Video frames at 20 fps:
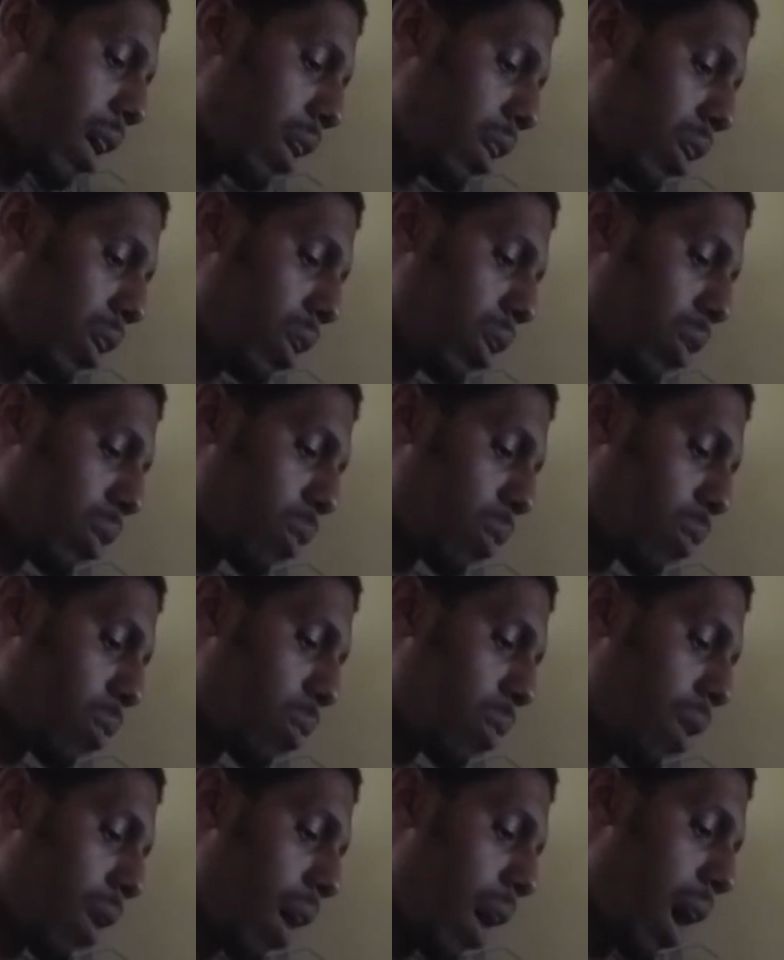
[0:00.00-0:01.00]
Hello,
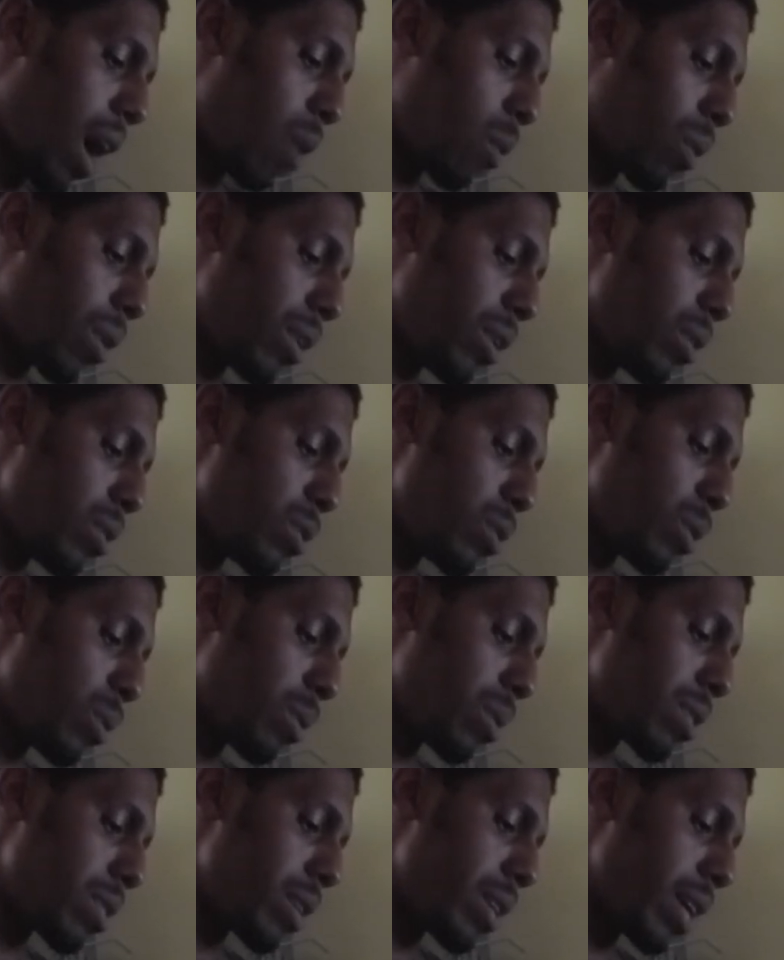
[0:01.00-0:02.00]
how are you
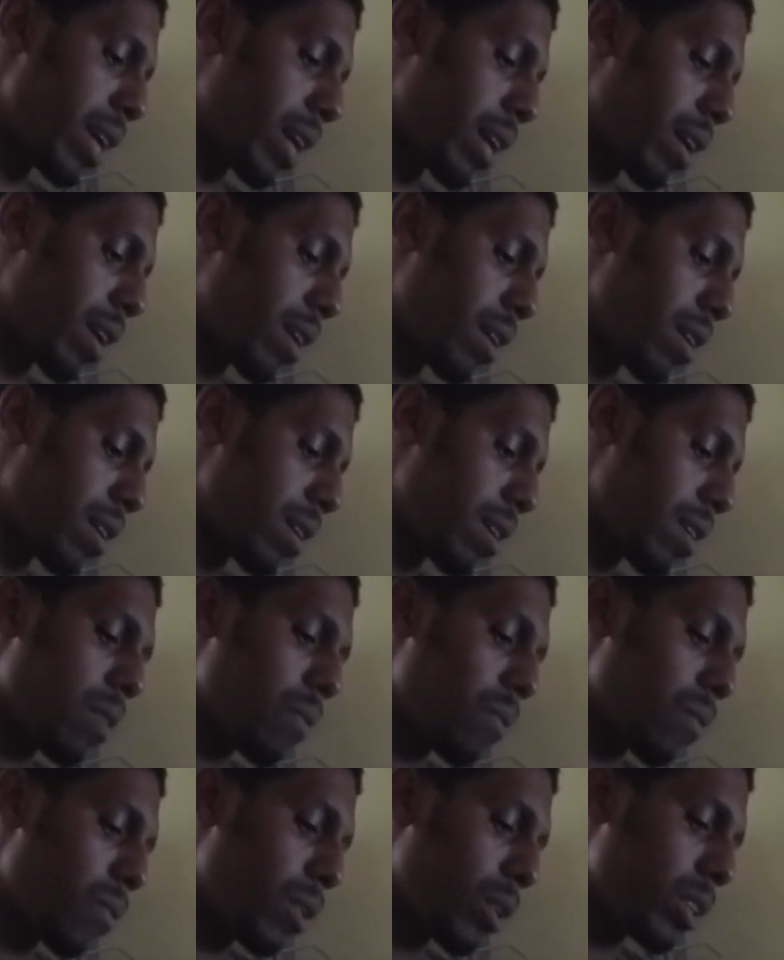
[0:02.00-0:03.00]
doing today?
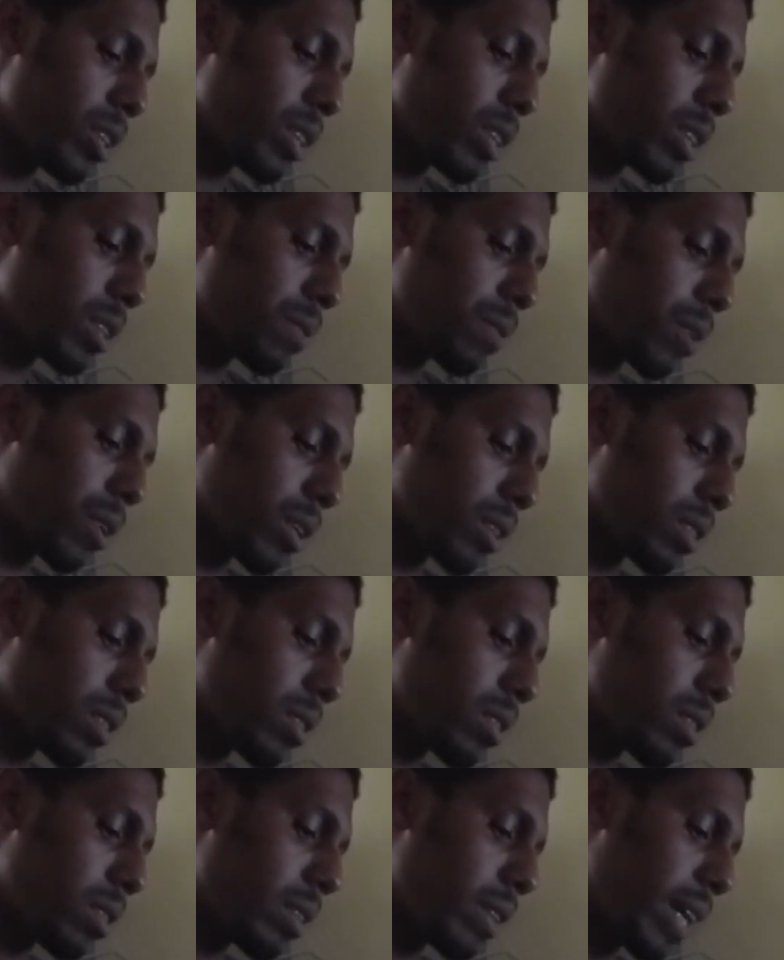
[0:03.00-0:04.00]
First things
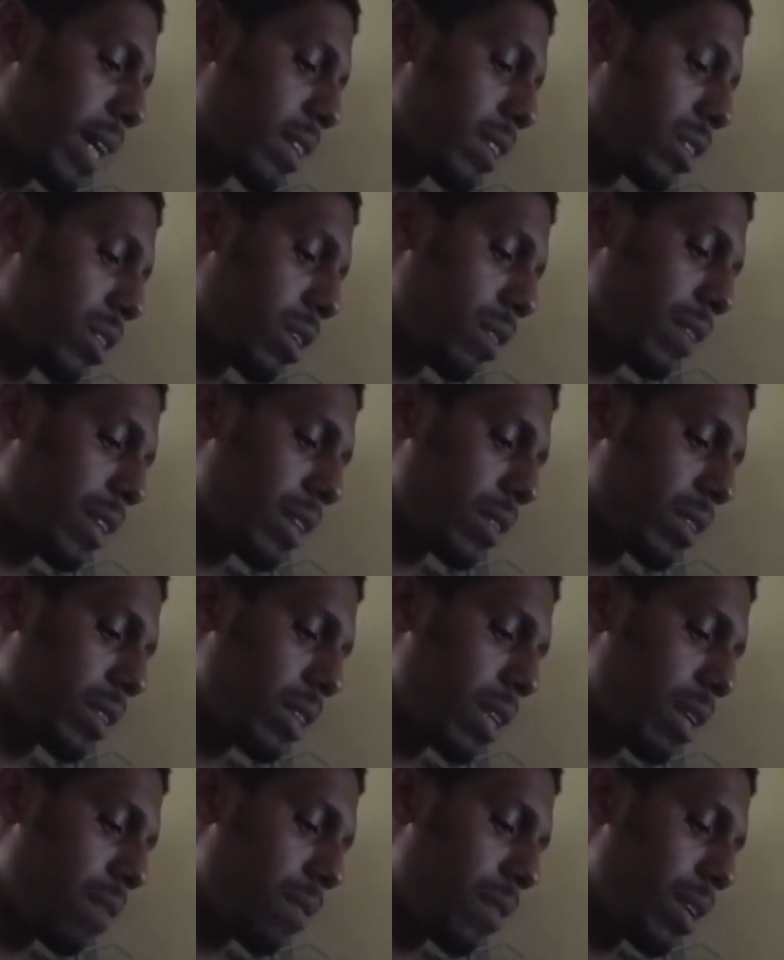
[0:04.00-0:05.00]
first, that survey was
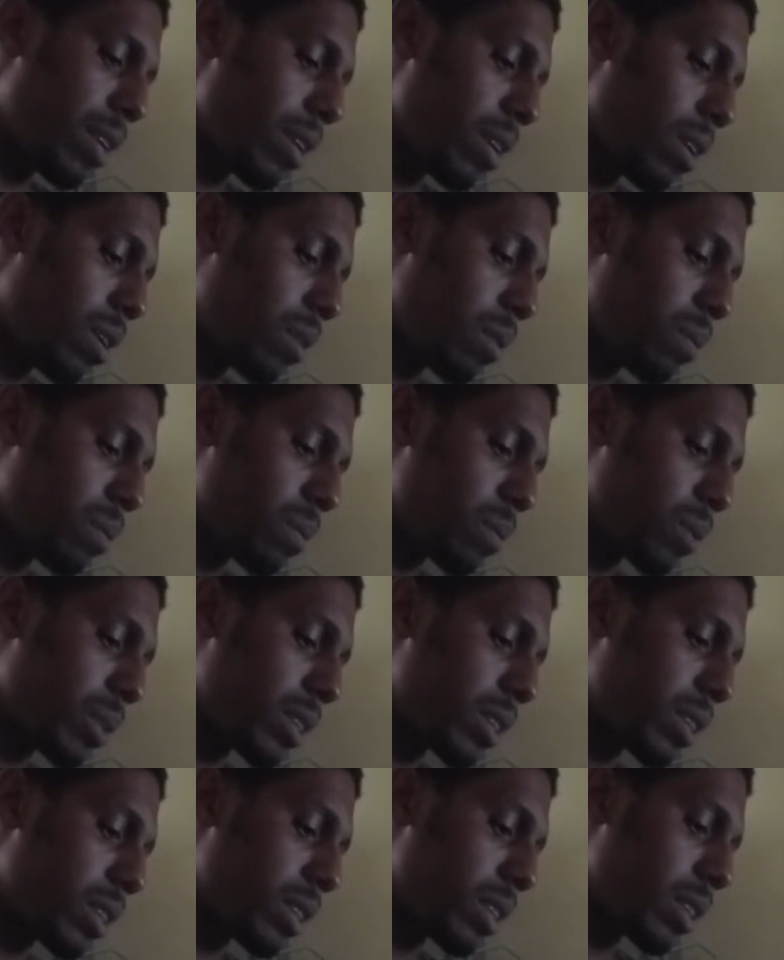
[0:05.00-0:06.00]
dead video
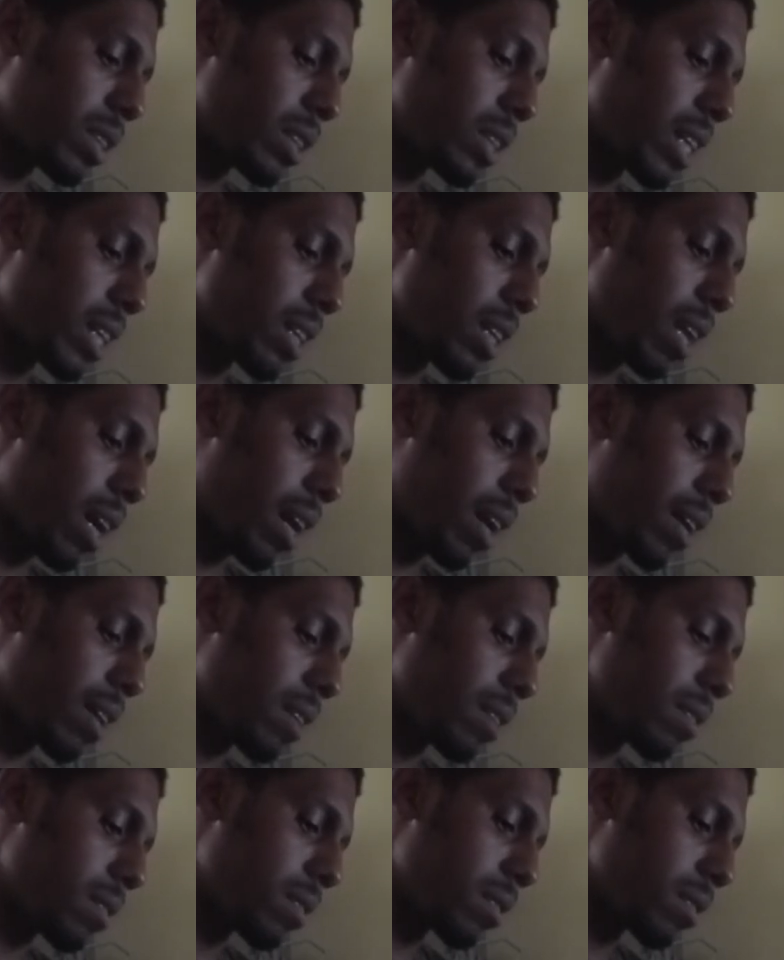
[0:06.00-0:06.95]
was just a deadline.